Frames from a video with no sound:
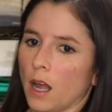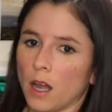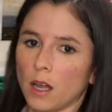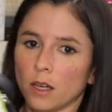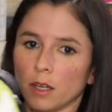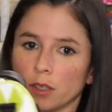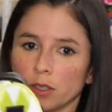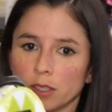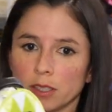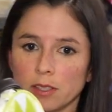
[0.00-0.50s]

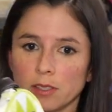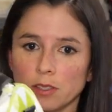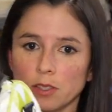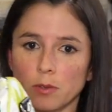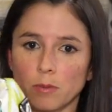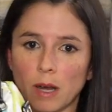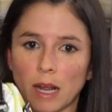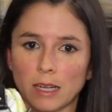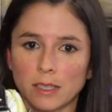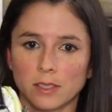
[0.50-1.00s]
Uh, this is
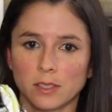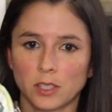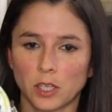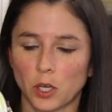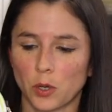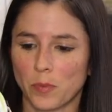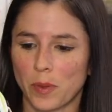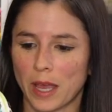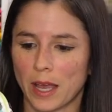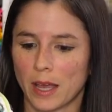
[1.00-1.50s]
the
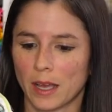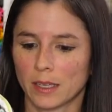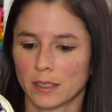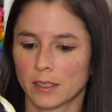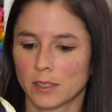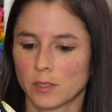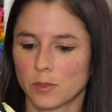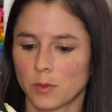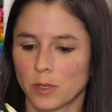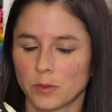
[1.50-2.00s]
Rockstar bag.
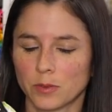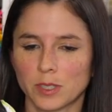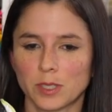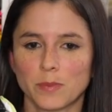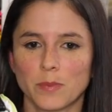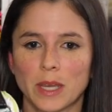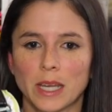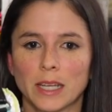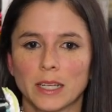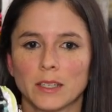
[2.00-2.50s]
This one was
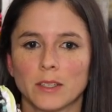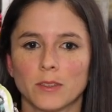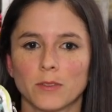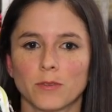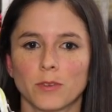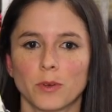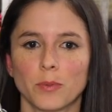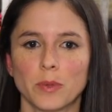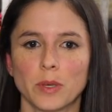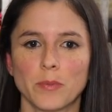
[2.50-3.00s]
made
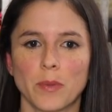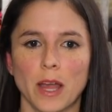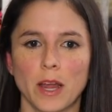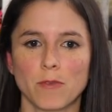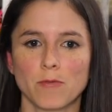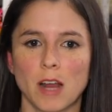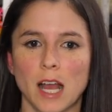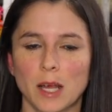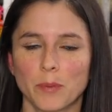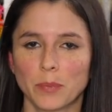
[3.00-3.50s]
for me
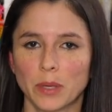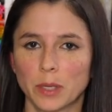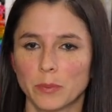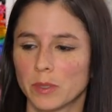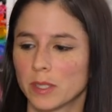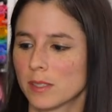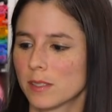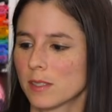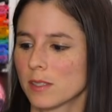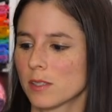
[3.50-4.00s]
by Rock
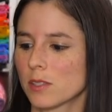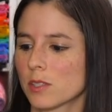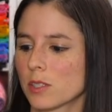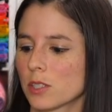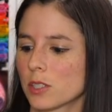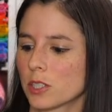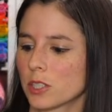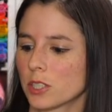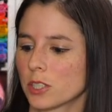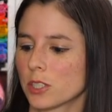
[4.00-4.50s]
Baby
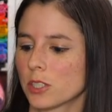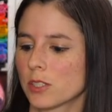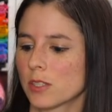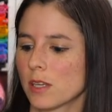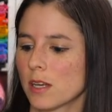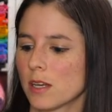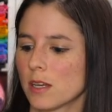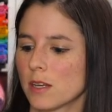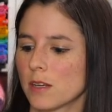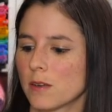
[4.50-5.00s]

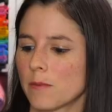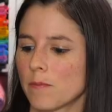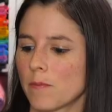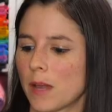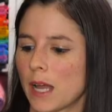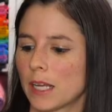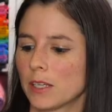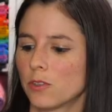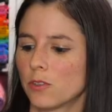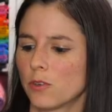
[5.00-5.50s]
Scissors.
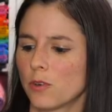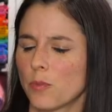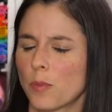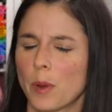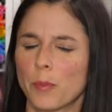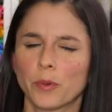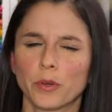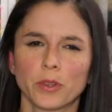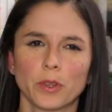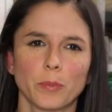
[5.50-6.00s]
Um, I don't
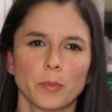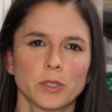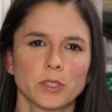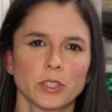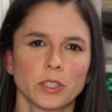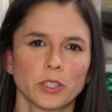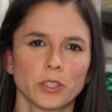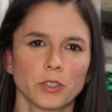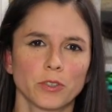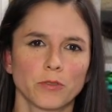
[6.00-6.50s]
remember the
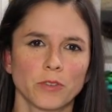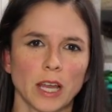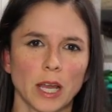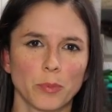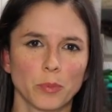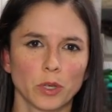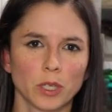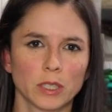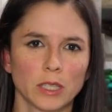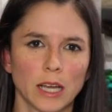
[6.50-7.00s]
particular
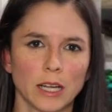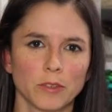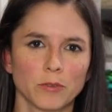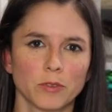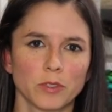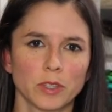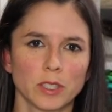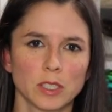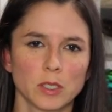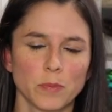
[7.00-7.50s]
fabric line
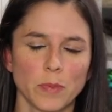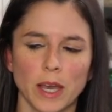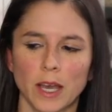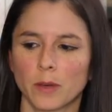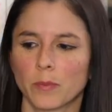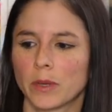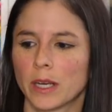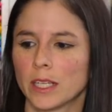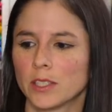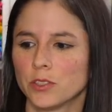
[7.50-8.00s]
for this
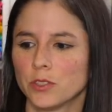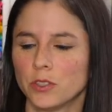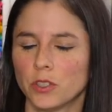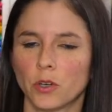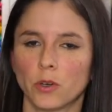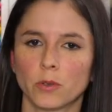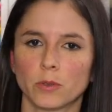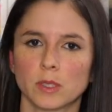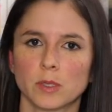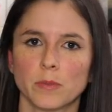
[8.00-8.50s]
bag, but I do
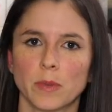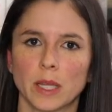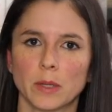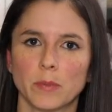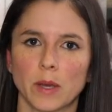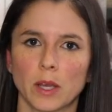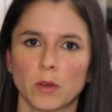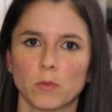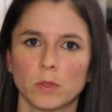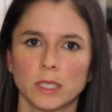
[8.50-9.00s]
know it was
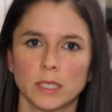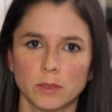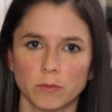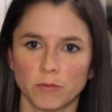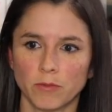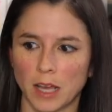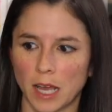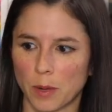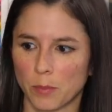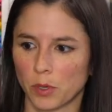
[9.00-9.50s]
made by
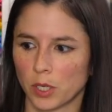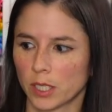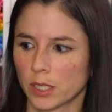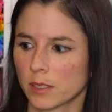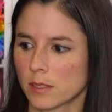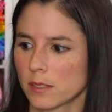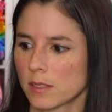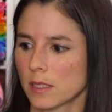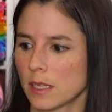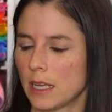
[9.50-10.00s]
Windham
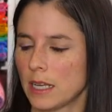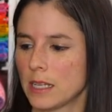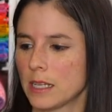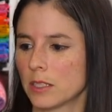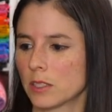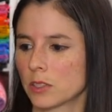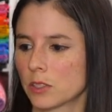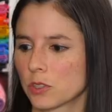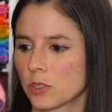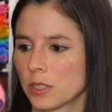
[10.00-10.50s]
Fabrics.
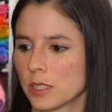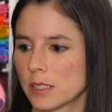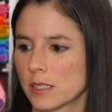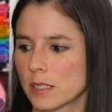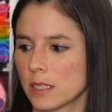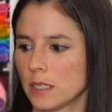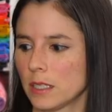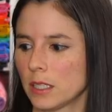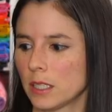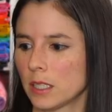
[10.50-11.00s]
And
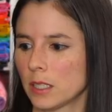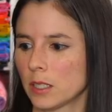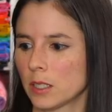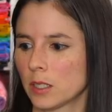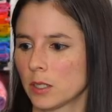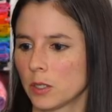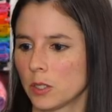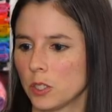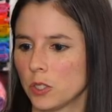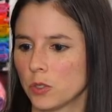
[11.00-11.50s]

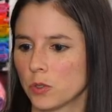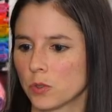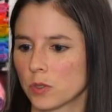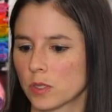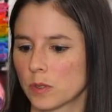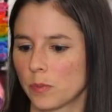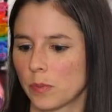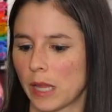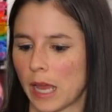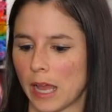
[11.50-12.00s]
Christy
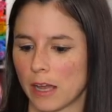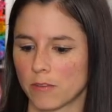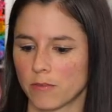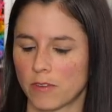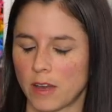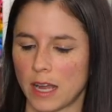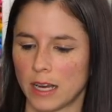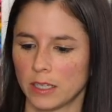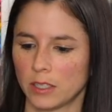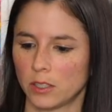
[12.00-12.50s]
used black
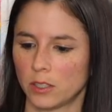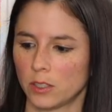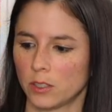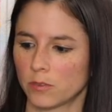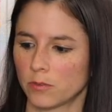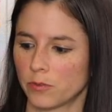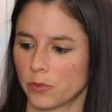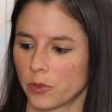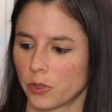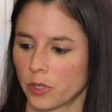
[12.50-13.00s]

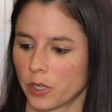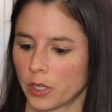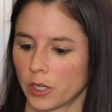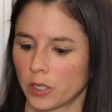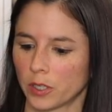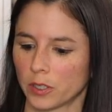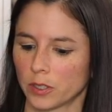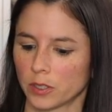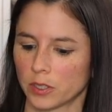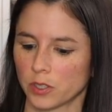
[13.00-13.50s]
vinyl
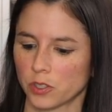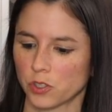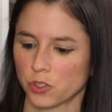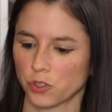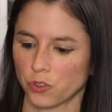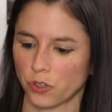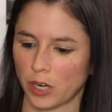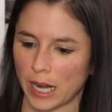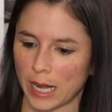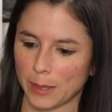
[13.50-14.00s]
for the
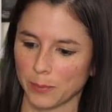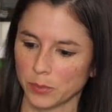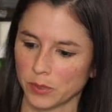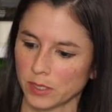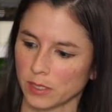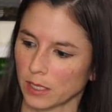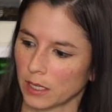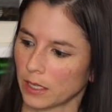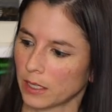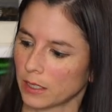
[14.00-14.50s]

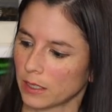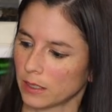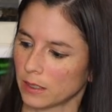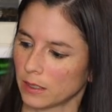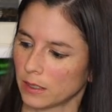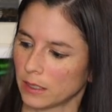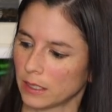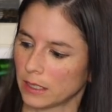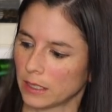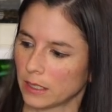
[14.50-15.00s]
straps
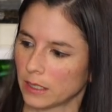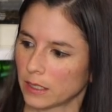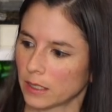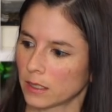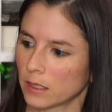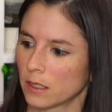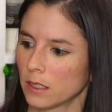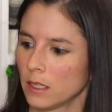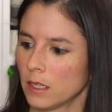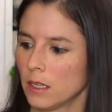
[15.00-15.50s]
and
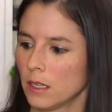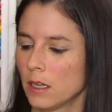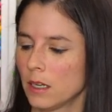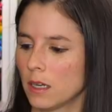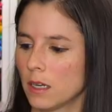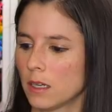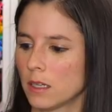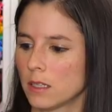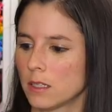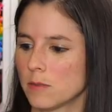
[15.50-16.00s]
the
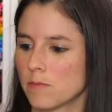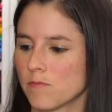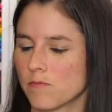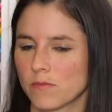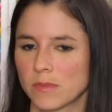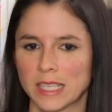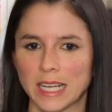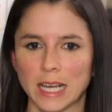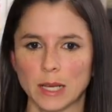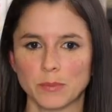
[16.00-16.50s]

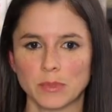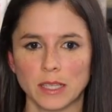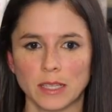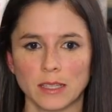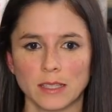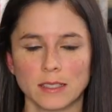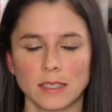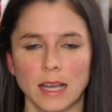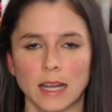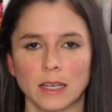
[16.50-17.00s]
um, tabs
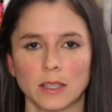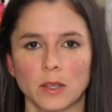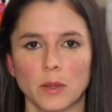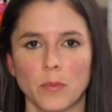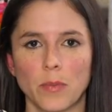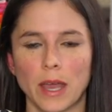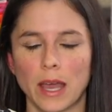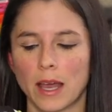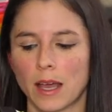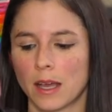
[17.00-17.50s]
on the side of the
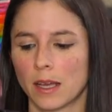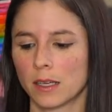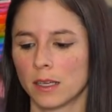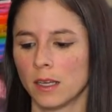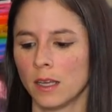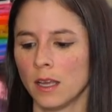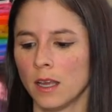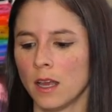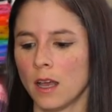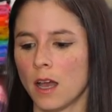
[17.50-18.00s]
bag.
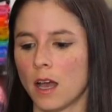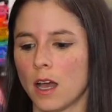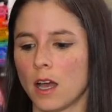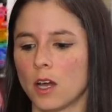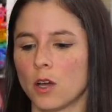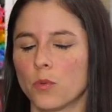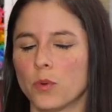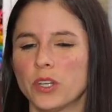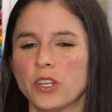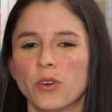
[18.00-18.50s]

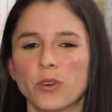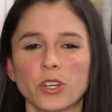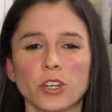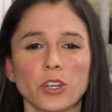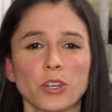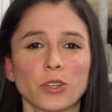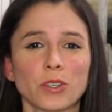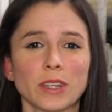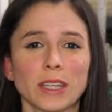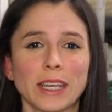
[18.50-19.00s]
Uh, we don't
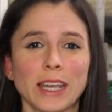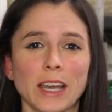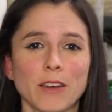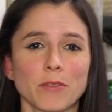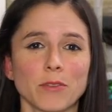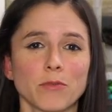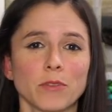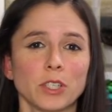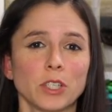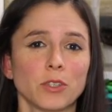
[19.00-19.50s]
currently
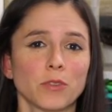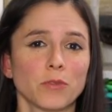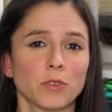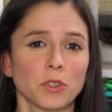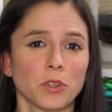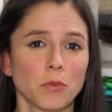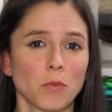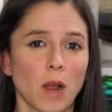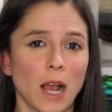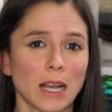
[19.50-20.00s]
have a video
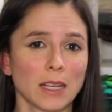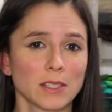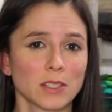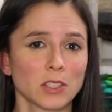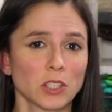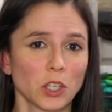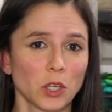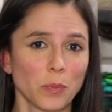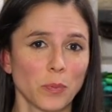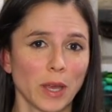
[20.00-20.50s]
for the
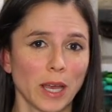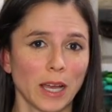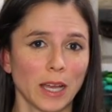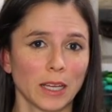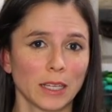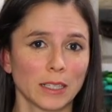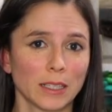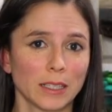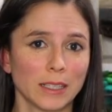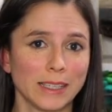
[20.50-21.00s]
Rockstar
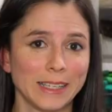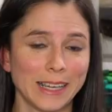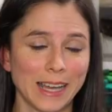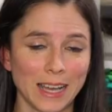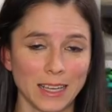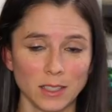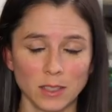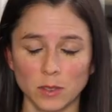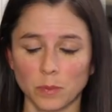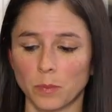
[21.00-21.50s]
bag
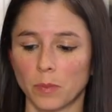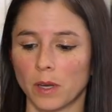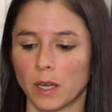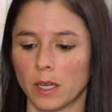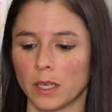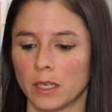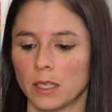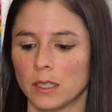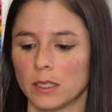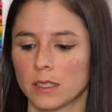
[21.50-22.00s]
yet,
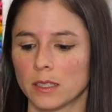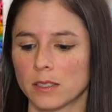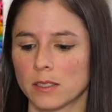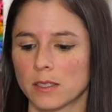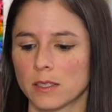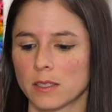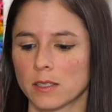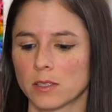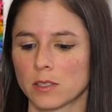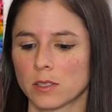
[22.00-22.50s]
but
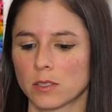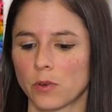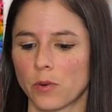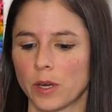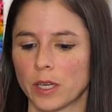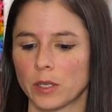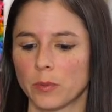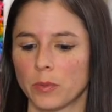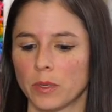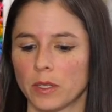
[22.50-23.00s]
this is
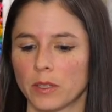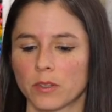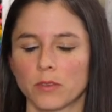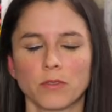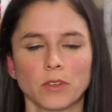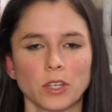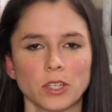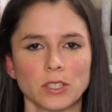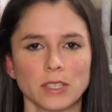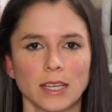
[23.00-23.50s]
going to be the
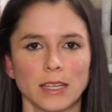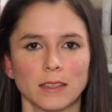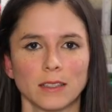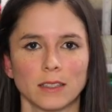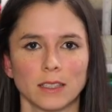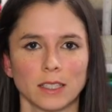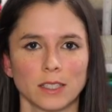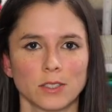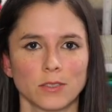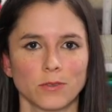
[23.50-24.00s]
first on
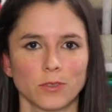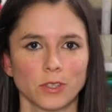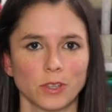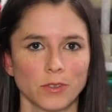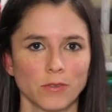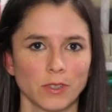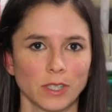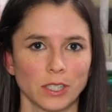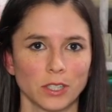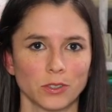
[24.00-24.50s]
the list for
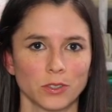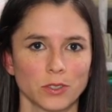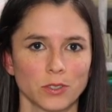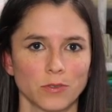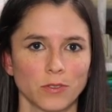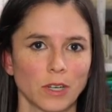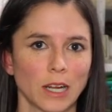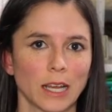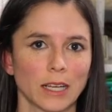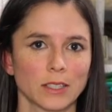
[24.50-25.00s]
the
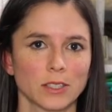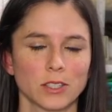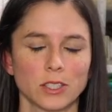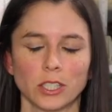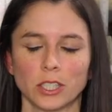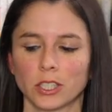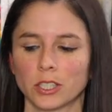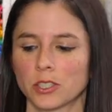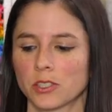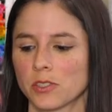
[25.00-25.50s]
videos for next
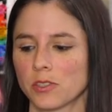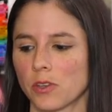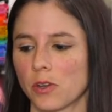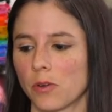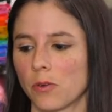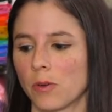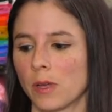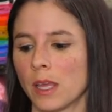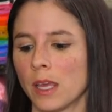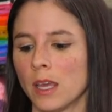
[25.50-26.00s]
year.
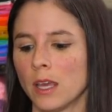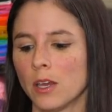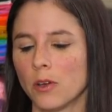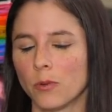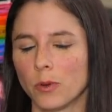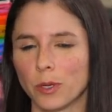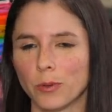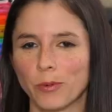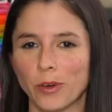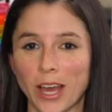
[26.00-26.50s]
So
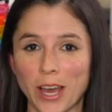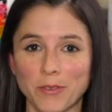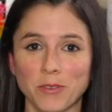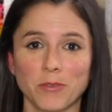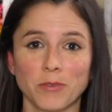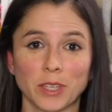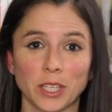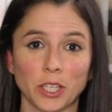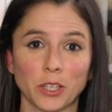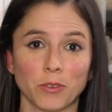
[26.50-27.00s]
we will have
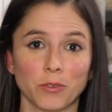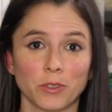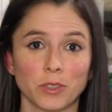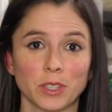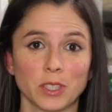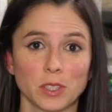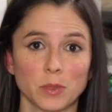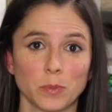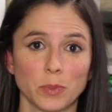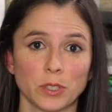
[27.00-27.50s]
a video
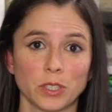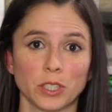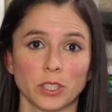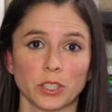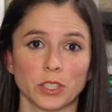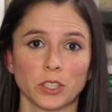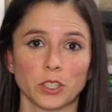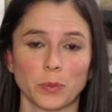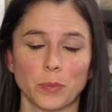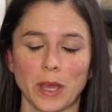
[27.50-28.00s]
for this
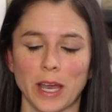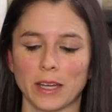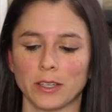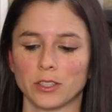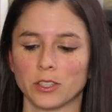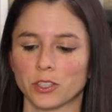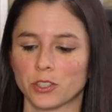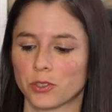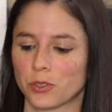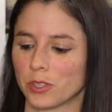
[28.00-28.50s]
particular
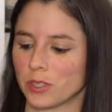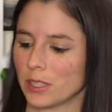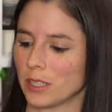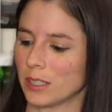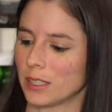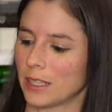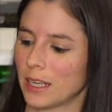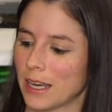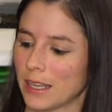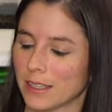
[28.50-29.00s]
pattern
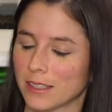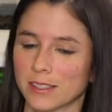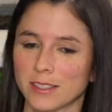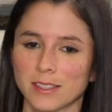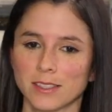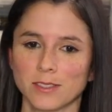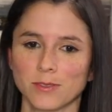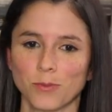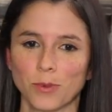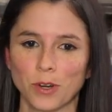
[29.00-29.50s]
shortly. Yeah, this
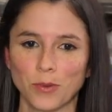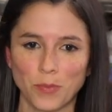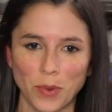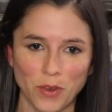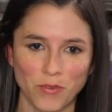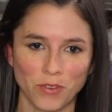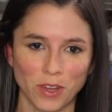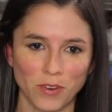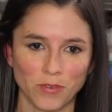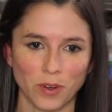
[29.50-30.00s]
is one of
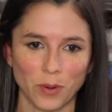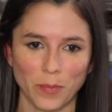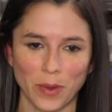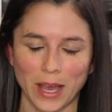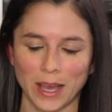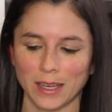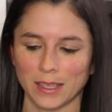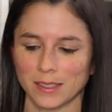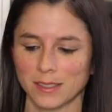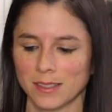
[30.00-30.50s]
my favorite
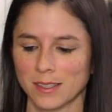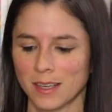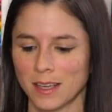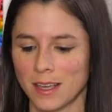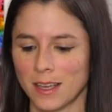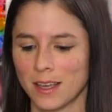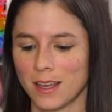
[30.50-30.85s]
bags.